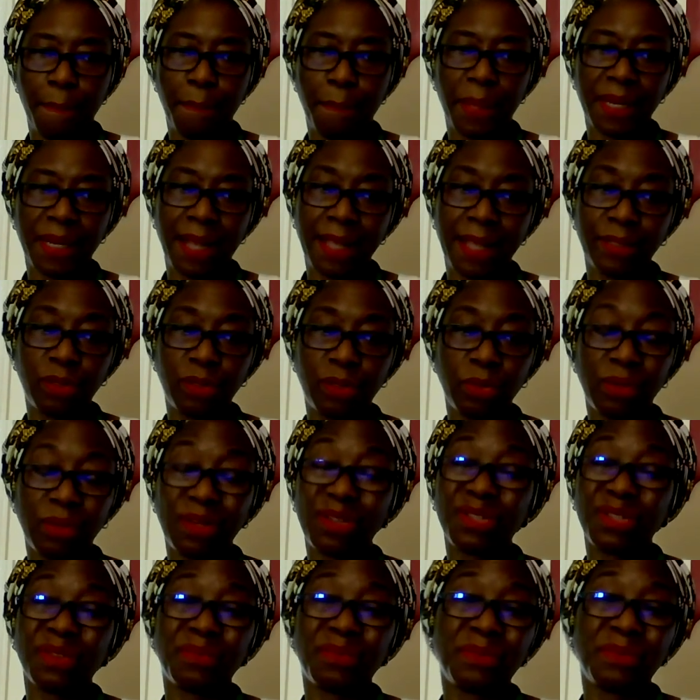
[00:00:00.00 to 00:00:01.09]
But I do a
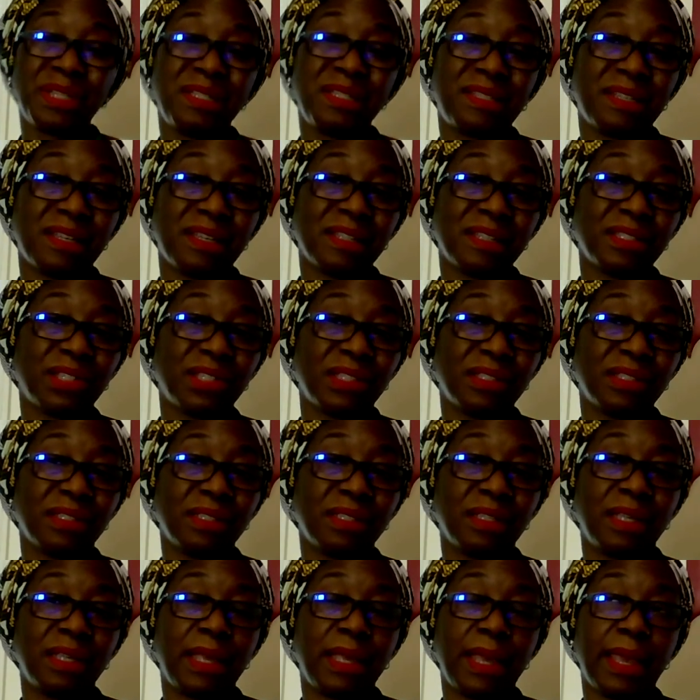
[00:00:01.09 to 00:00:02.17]
lot of research
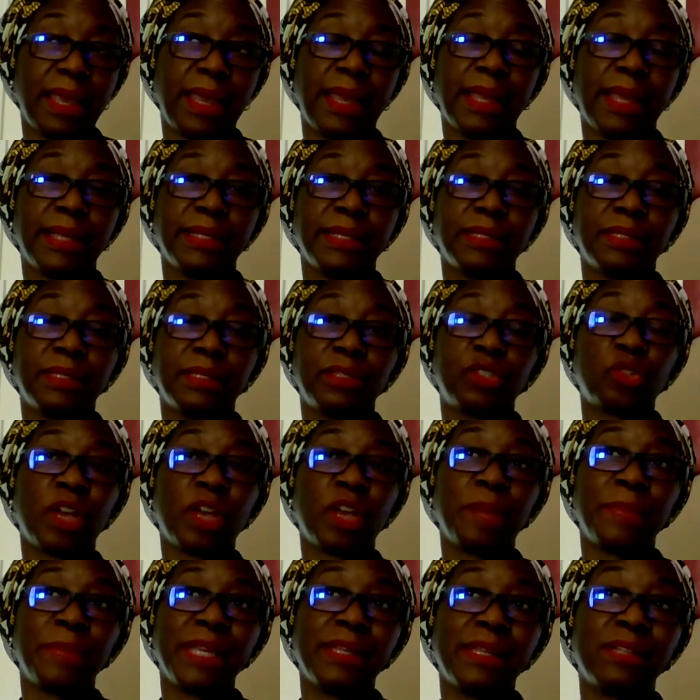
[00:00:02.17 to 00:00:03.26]
and try
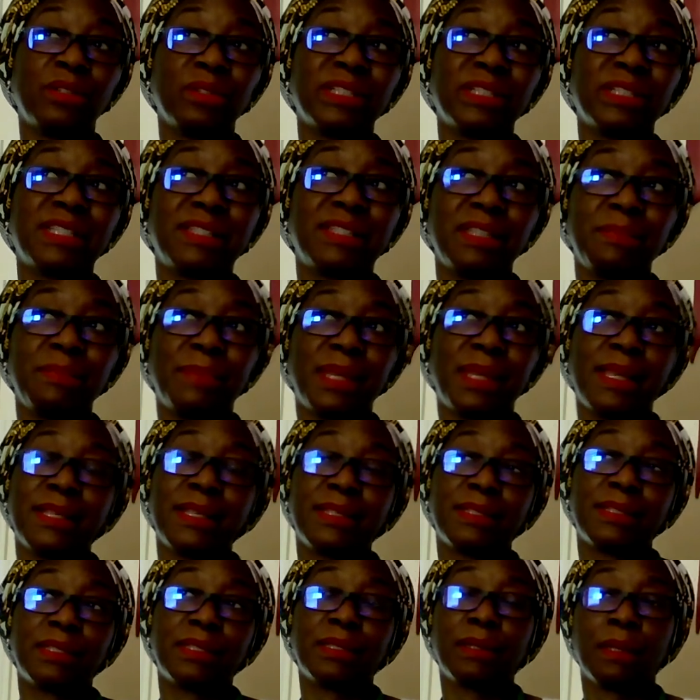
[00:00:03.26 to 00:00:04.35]
and make it look
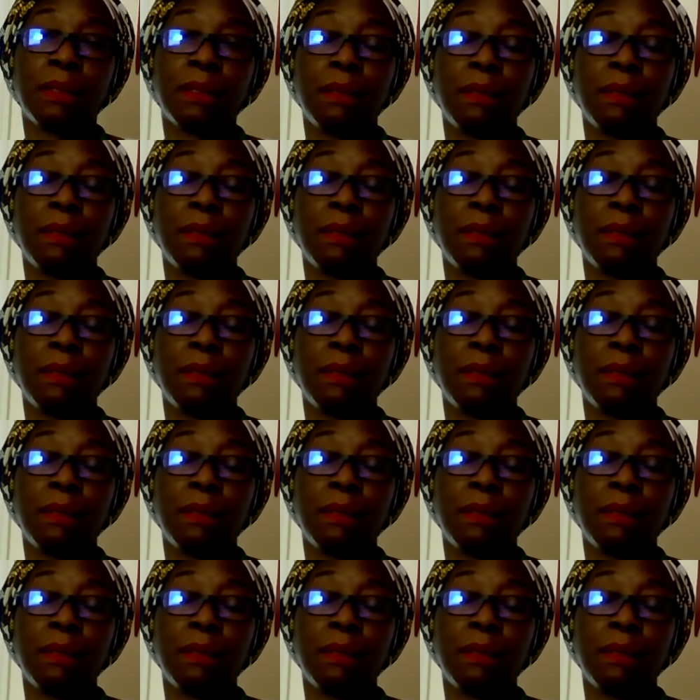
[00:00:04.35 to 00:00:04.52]
seamless.